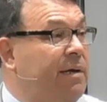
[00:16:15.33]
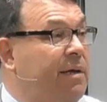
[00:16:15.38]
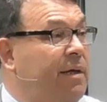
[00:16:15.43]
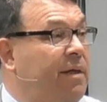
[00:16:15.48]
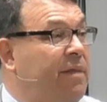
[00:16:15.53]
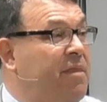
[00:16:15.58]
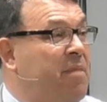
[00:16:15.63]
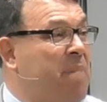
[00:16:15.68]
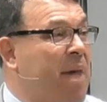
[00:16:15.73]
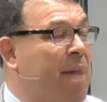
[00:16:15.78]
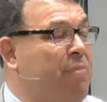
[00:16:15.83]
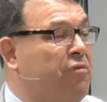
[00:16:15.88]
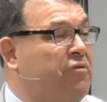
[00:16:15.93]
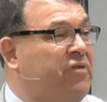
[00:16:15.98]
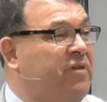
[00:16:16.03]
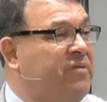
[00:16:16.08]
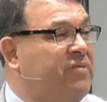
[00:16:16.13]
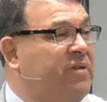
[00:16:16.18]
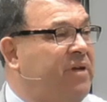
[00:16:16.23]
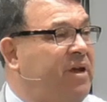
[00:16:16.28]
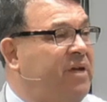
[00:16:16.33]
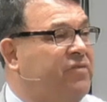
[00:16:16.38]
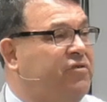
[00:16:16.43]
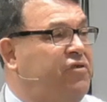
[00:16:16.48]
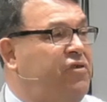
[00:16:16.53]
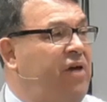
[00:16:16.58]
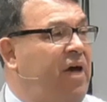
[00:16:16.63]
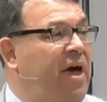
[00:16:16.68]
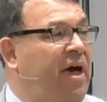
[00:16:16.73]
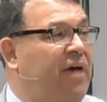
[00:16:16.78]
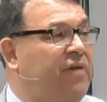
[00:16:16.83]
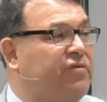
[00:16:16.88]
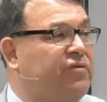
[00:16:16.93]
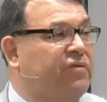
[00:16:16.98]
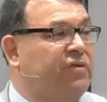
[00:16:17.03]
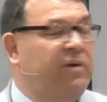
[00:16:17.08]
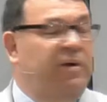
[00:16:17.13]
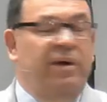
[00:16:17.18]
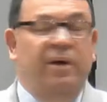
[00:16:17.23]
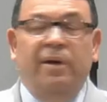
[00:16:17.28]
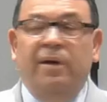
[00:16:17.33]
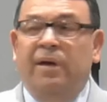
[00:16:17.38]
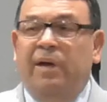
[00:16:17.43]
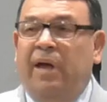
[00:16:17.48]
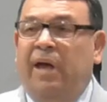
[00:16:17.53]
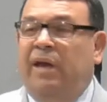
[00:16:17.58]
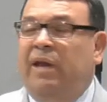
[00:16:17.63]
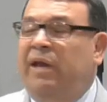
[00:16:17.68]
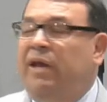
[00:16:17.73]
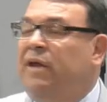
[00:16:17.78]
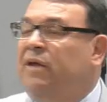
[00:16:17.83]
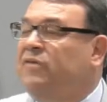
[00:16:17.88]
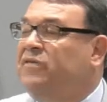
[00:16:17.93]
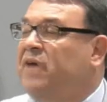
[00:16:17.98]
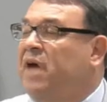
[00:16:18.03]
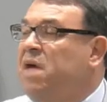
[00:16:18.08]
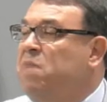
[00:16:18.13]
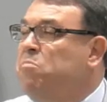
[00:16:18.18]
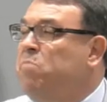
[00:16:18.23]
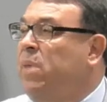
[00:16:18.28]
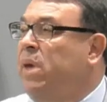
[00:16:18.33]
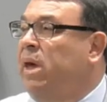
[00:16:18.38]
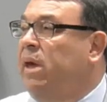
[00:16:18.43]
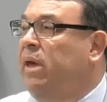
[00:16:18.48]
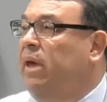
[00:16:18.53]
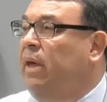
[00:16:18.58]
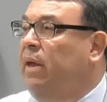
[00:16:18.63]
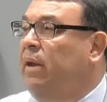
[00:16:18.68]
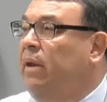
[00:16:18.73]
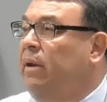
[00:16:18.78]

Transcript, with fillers: The Bible says it is yes, and it is amen.